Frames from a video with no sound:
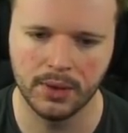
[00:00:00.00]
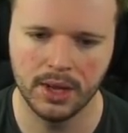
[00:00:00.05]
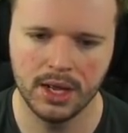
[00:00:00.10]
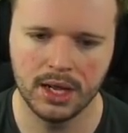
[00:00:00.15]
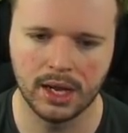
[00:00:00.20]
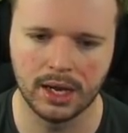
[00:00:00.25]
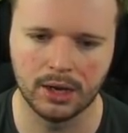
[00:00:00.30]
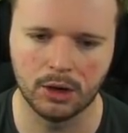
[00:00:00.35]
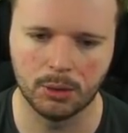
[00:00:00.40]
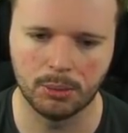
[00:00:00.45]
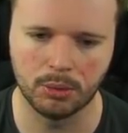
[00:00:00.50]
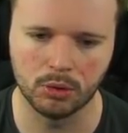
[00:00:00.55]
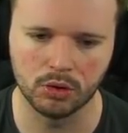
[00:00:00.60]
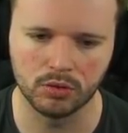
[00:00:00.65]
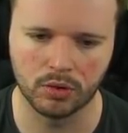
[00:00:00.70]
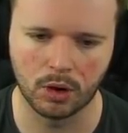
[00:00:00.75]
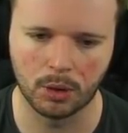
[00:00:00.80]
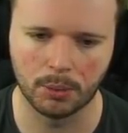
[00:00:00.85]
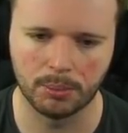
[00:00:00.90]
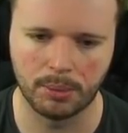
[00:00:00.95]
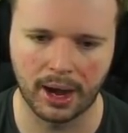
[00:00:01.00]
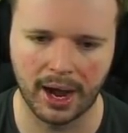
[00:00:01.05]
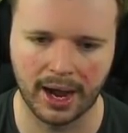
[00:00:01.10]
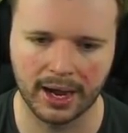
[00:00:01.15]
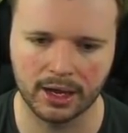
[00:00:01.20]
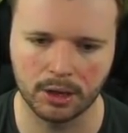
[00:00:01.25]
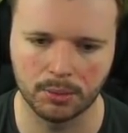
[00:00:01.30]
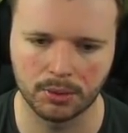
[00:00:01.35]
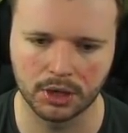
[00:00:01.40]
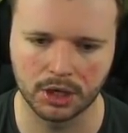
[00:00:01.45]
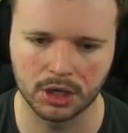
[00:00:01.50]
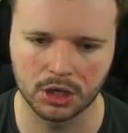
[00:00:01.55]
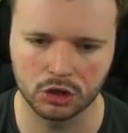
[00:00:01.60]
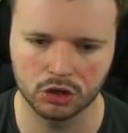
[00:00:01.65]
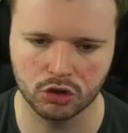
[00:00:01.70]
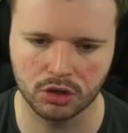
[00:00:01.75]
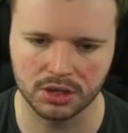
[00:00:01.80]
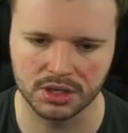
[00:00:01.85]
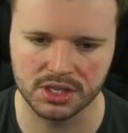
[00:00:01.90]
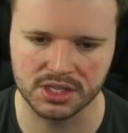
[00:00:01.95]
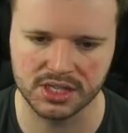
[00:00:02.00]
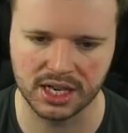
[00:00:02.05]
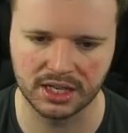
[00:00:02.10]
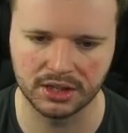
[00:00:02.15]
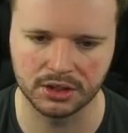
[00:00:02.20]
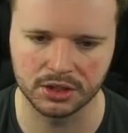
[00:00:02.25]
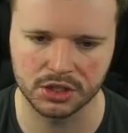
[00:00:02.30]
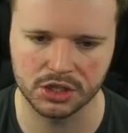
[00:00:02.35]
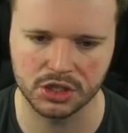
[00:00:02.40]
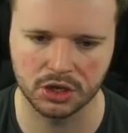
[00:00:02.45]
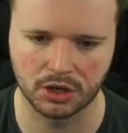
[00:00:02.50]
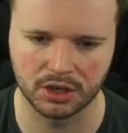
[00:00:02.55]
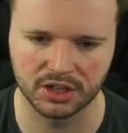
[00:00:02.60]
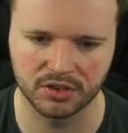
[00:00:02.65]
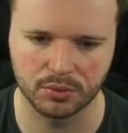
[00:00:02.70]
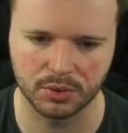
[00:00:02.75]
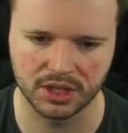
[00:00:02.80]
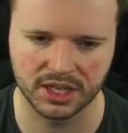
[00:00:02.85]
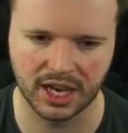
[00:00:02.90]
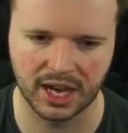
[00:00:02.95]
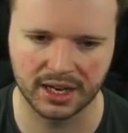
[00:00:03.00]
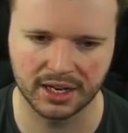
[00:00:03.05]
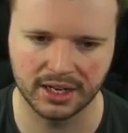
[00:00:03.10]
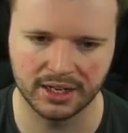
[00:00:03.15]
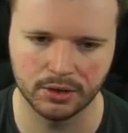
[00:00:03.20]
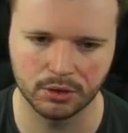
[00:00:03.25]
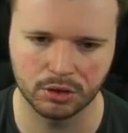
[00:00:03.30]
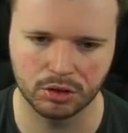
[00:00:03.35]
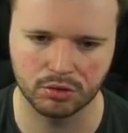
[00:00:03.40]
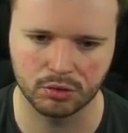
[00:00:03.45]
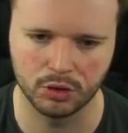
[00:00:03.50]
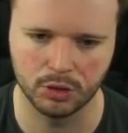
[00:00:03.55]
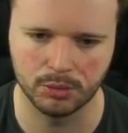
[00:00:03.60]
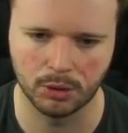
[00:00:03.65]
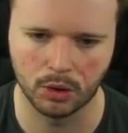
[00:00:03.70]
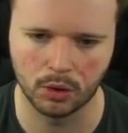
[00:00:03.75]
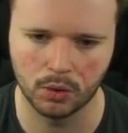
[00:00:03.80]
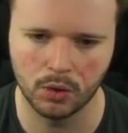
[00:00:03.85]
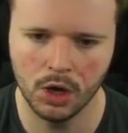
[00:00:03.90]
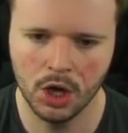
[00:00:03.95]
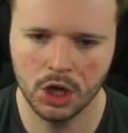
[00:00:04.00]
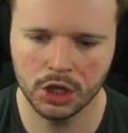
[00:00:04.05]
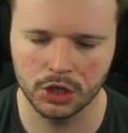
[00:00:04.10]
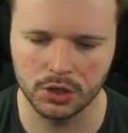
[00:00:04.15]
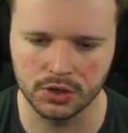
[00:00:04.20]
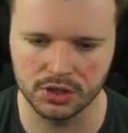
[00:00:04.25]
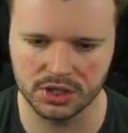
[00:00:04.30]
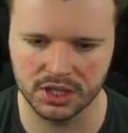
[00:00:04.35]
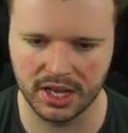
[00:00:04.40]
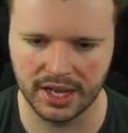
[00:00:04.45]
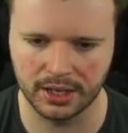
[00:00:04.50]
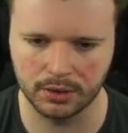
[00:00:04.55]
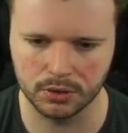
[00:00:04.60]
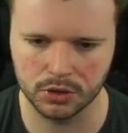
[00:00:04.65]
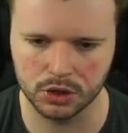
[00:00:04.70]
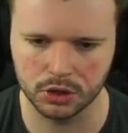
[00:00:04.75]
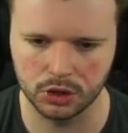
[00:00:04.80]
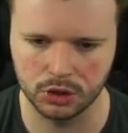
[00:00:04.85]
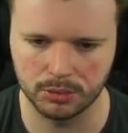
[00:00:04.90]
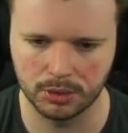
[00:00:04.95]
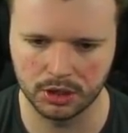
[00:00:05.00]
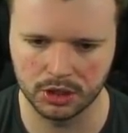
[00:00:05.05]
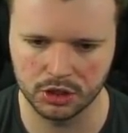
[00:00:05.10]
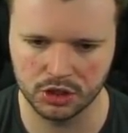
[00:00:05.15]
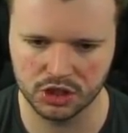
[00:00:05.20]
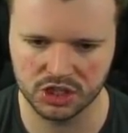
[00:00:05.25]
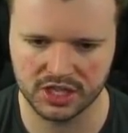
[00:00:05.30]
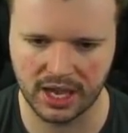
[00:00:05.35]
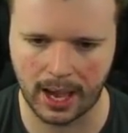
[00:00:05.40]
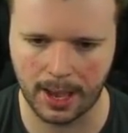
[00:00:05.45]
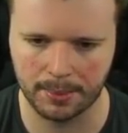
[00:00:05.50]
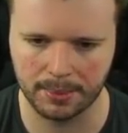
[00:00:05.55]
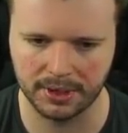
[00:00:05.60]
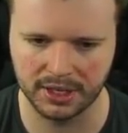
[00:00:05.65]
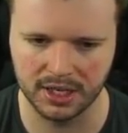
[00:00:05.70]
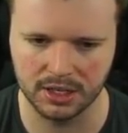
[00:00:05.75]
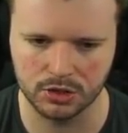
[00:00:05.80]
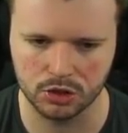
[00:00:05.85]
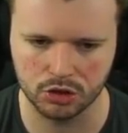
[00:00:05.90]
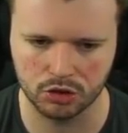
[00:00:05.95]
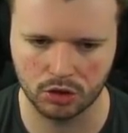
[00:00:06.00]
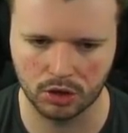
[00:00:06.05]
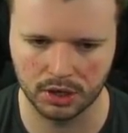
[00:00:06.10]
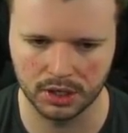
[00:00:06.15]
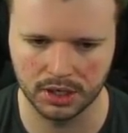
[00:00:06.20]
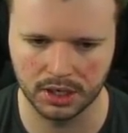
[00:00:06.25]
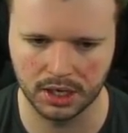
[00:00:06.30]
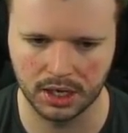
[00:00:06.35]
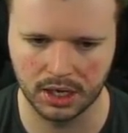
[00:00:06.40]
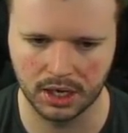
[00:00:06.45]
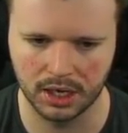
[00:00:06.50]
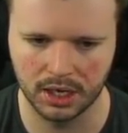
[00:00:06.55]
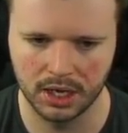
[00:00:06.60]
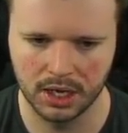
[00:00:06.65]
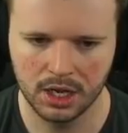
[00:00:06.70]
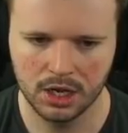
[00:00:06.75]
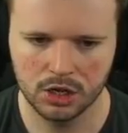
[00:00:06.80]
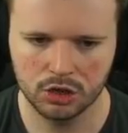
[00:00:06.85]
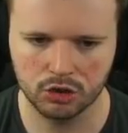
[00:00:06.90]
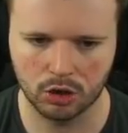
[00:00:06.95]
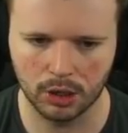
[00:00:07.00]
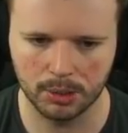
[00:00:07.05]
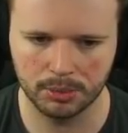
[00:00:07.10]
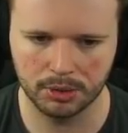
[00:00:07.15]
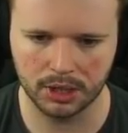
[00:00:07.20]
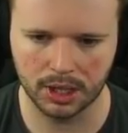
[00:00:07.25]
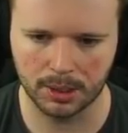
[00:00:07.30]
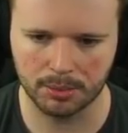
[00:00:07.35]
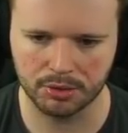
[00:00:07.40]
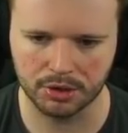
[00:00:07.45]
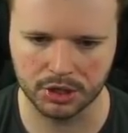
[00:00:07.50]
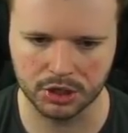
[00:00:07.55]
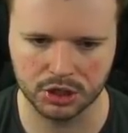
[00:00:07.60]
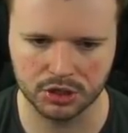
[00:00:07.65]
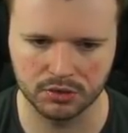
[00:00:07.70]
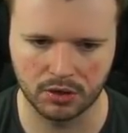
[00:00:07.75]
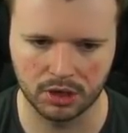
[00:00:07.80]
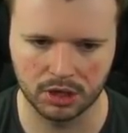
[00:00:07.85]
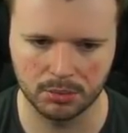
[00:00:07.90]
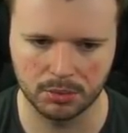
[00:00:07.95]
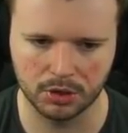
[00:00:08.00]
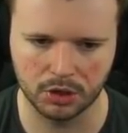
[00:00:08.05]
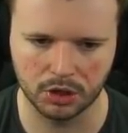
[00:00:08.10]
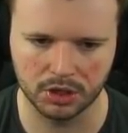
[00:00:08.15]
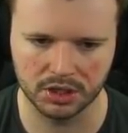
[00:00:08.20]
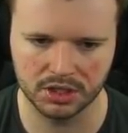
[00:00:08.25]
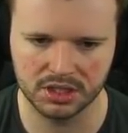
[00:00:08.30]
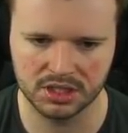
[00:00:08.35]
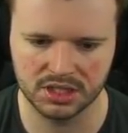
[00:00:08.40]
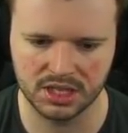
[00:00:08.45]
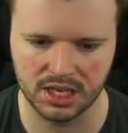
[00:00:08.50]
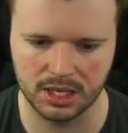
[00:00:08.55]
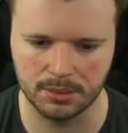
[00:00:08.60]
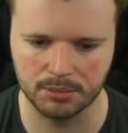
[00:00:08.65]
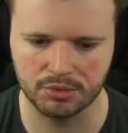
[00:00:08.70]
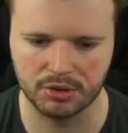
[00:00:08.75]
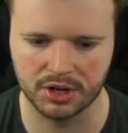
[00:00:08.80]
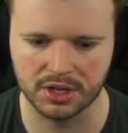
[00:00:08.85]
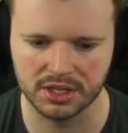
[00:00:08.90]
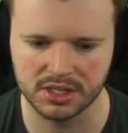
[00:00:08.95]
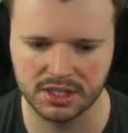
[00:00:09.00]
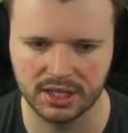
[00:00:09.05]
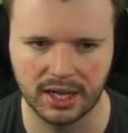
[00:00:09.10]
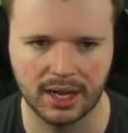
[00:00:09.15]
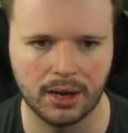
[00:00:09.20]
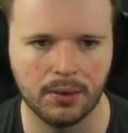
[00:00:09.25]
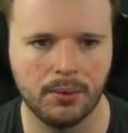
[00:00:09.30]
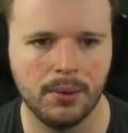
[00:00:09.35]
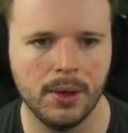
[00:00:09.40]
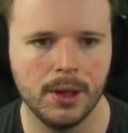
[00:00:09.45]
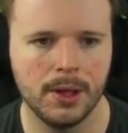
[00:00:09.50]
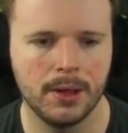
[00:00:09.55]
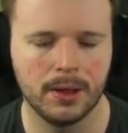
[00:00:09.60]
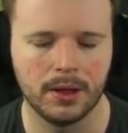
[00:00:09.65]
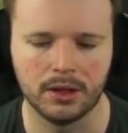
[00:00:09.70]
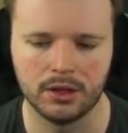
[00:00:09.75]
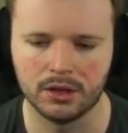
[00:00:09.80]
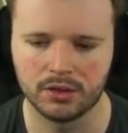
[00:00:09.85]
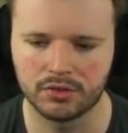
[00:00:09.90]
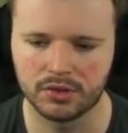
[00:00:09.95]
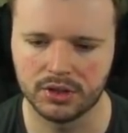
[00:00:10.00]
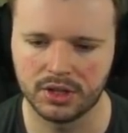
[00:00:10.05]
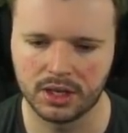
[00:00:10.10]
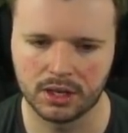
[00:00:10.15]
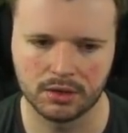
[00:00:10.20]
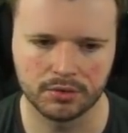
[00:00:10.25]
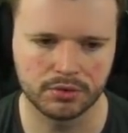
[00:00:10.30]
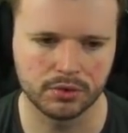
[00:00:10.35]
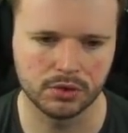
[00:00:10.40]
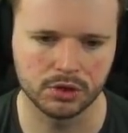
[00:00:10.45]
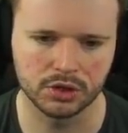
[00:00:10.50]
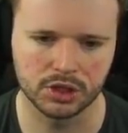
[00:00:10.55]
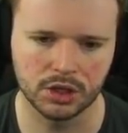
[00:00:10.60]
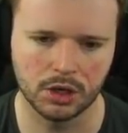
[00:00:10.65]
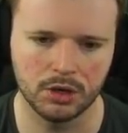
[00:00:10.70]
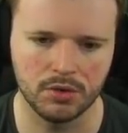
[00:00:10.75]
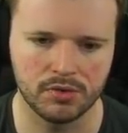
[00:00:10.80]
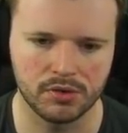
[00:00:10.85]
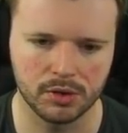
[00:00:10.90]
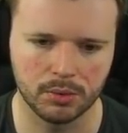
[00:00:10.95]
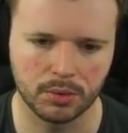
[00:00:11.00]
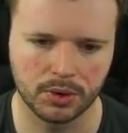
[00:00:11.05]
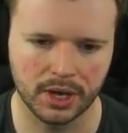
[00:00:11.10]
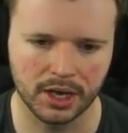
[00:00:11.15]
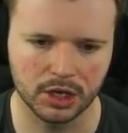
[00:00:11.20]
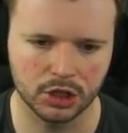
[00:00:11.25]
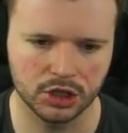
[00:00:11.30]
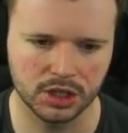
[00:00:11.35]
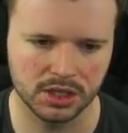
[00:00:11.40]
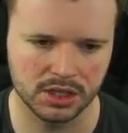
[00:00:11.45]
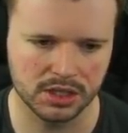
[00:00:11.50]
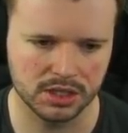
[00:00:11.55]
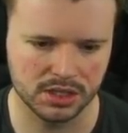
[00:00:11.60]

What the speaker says: A little ball roll back, and we're going to try and send the Son if we can. A little through ball using the L2 button, just tapping it to try and put that pressure on. And we've gone on to team press now, and nothing there, unfortunately. Hopefully, we'll get a chance in